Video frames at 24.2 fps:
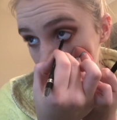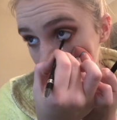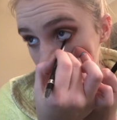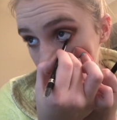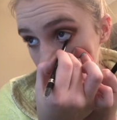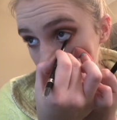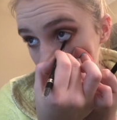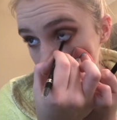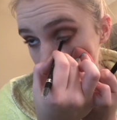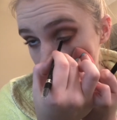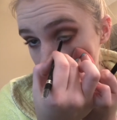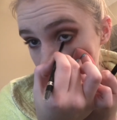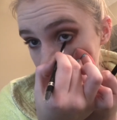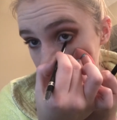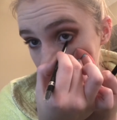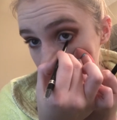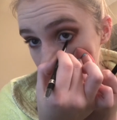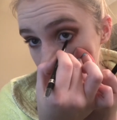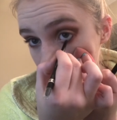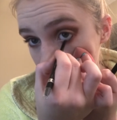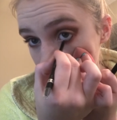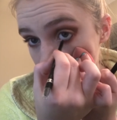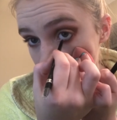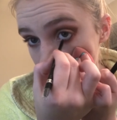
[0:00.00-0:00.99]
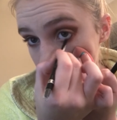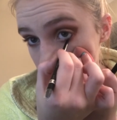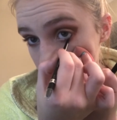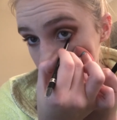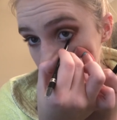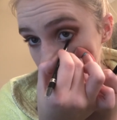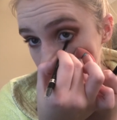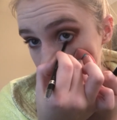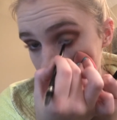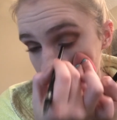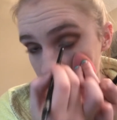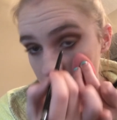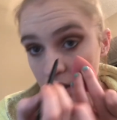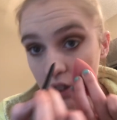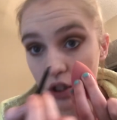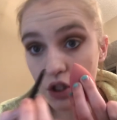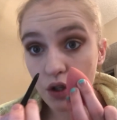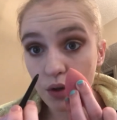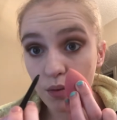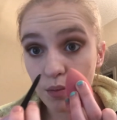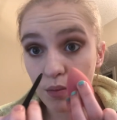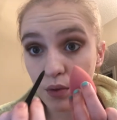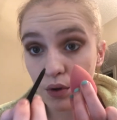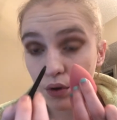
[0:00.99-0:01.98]
makes your foundation more tempted
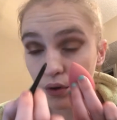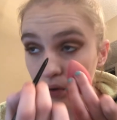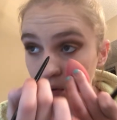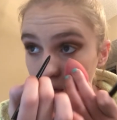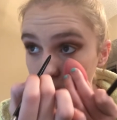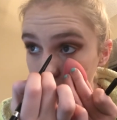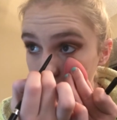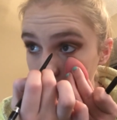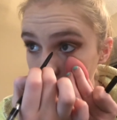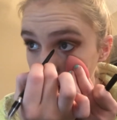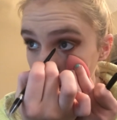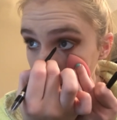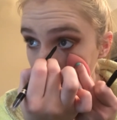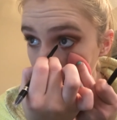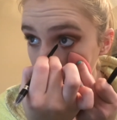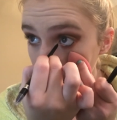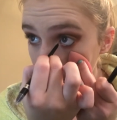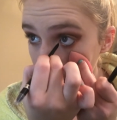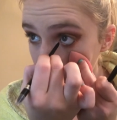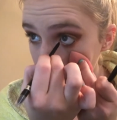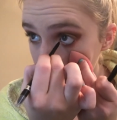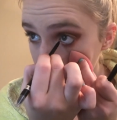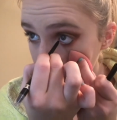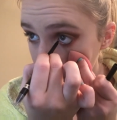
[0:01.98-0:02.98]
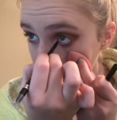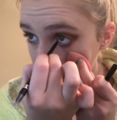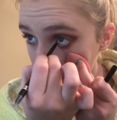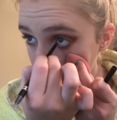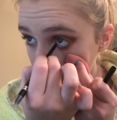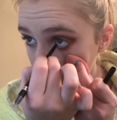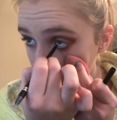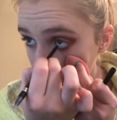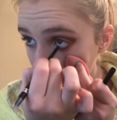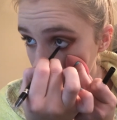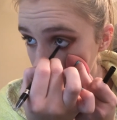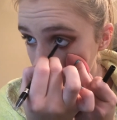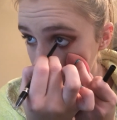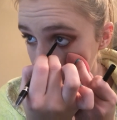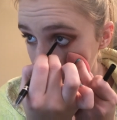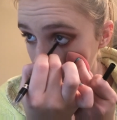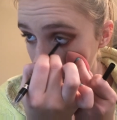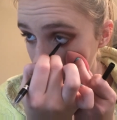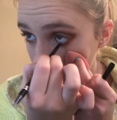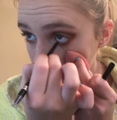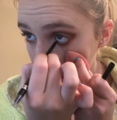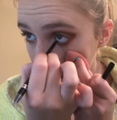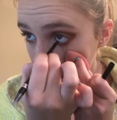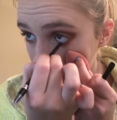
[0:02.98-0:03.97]
to move, if
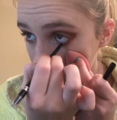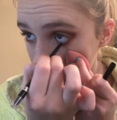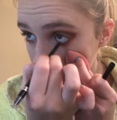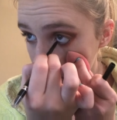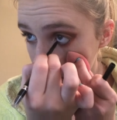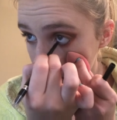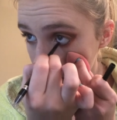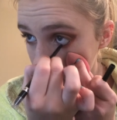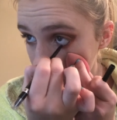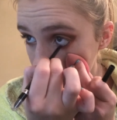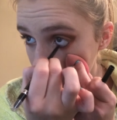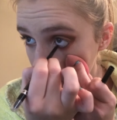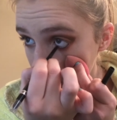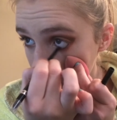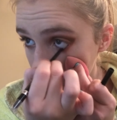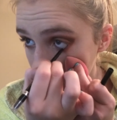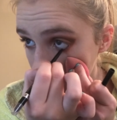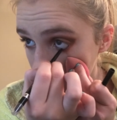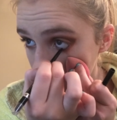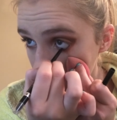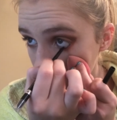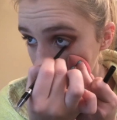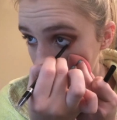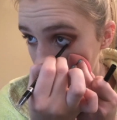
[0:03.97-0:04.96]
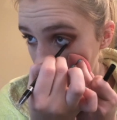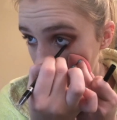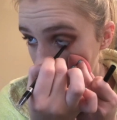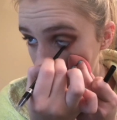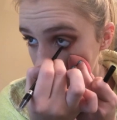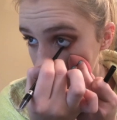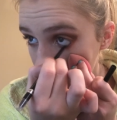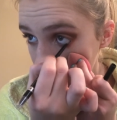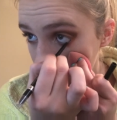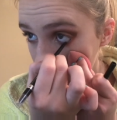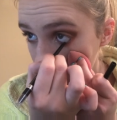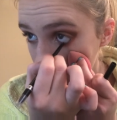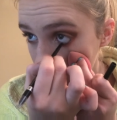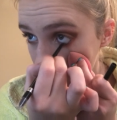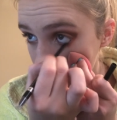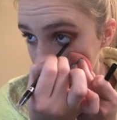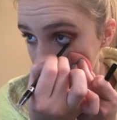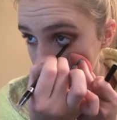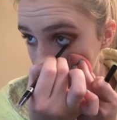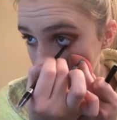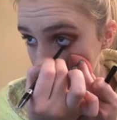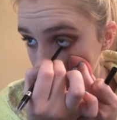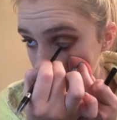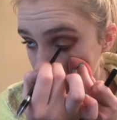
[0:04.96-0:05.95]
that makes sense. That's just what I've
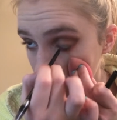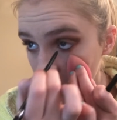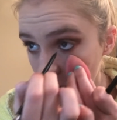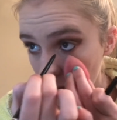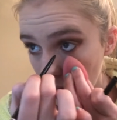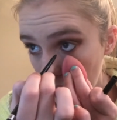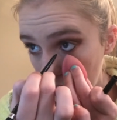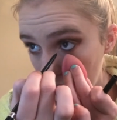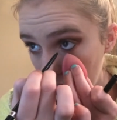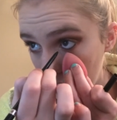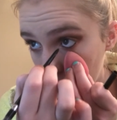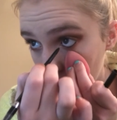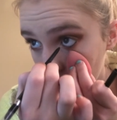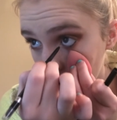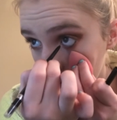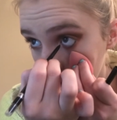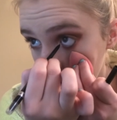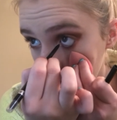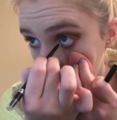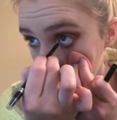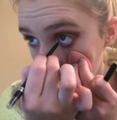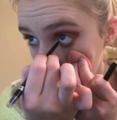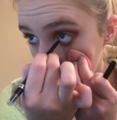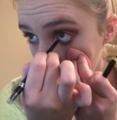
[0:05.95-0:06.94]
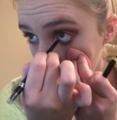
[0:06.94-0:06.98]
noticed with doing makeup.